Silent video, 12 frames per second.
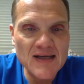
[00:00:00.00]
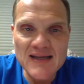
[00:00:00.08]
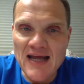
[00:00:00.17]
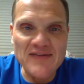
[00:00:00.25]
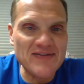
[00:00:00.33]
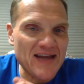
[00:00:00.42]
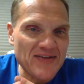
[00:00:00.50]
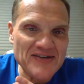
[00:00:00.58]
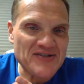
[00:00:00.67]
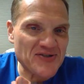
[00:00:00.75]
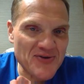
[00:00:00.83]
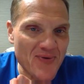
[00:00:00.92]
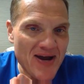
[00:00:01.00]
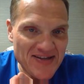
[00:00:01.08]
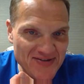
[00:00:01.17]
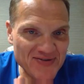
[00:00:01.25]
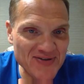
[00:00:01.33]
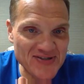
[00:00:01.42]
Now this is
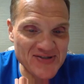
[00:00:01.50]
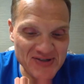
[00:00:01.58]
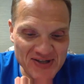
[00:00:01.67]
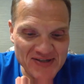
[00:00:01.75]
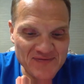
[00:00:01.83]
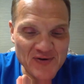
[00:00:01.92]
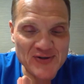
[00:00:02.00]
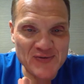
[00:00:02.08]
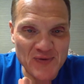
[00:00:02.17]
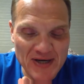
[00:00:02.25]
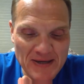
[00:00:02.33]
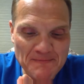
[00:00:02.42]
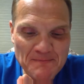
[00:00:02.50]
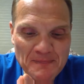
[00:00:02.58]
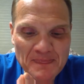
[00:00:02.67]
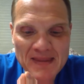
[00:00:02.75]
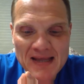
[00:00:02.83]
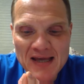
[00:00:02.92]
great. Listen to this. Verse 20.
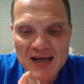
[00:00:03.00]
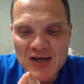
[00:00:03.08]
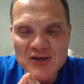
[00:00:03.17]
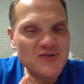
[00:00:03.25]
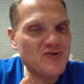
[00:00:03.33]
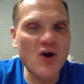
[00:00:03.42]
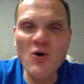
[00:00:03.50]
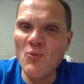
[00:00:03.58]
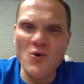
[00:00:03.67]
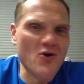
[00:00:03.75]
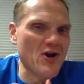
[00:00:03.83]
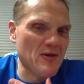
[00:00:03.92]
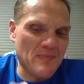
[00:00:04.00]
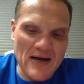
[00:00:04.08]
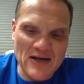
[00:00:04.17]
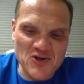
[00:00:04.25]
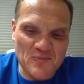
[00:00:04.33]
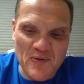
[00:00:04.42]
"Don't worry
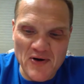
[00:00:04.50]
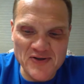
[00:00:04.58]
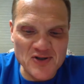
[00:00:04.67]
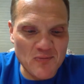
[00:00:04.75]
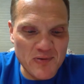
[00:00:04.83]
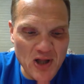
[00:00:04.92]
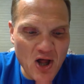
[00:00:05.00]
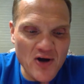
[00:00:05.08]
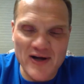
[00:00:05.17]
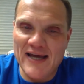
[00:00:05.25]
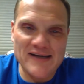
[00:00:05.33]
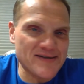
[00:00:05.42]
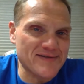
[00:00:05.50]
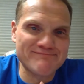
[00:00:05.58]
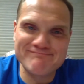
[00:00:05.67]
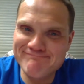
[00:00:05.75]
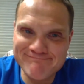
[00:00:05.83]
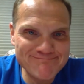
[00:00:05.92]
about your personal belongings,
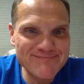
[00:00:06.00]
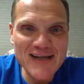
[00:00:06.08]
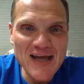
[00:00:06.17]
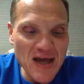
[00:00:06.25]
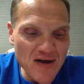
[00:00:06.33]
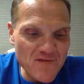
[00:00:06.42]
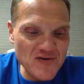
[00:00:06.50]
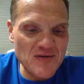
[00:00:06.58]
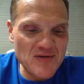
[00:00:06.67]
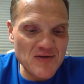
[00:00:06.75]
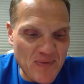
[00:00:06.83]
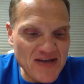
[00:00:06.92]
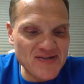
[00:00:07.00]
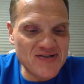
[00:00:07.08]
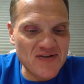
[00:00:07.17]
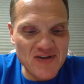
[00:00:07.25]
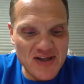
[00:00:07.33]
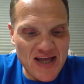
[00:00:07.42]
for the
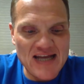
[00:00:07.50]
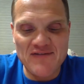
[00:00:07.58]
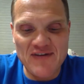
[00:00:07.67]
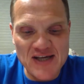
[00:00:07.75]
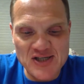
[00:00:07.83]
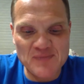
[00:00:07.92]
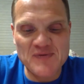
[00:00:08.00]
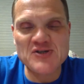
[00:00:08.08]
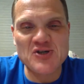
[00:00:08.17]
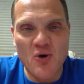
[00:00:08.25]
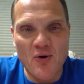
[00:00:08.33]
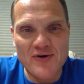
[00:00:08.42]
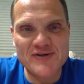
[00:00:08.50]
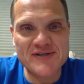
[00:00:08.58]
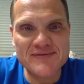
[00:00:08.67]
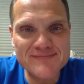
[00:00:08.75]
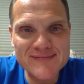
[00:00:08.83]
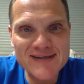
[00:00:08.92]
best of the land of Egypt is
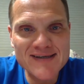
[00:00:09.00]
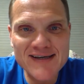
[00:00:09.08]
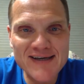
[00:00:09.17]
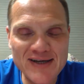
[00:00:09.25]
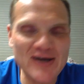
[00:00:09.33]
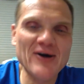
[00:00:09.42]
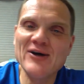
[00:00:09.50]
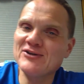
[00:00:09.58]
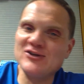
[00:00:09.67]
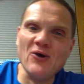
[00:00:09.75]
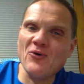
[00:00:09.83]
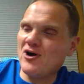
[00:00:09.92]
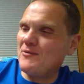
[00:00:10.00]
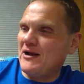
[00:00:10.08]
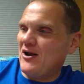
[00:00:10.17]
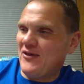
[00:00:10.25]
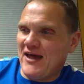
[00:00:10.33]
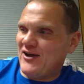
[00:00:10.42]
yours." Don't worry
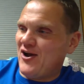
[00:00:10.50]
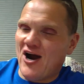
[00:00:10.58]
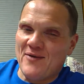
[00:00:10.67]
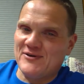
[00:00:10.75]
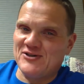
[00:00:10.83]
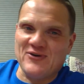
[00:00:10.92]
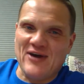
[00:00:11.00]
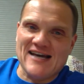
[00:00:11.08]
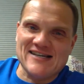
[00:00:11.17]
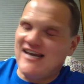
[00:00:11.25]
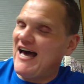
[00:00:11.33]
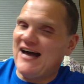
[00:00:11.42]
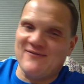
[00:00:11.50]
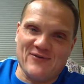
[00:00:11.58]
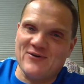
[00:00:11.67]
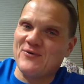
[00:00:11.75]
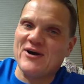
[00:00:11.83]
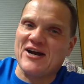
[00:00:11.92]
about all that garbage you guys got. We